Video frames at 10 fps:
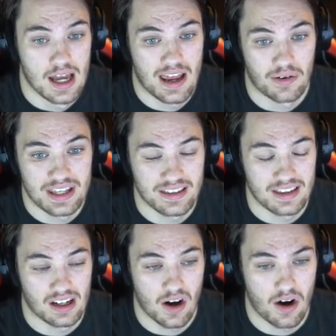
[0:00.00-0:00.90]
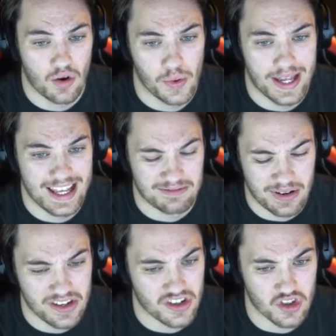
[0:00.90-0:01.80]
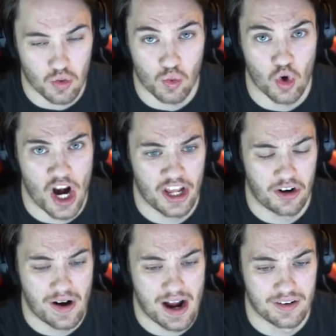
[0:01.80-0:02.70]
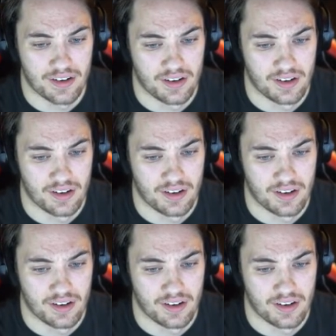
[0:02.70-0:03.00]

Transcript: I don't know who that is, but he's just running around.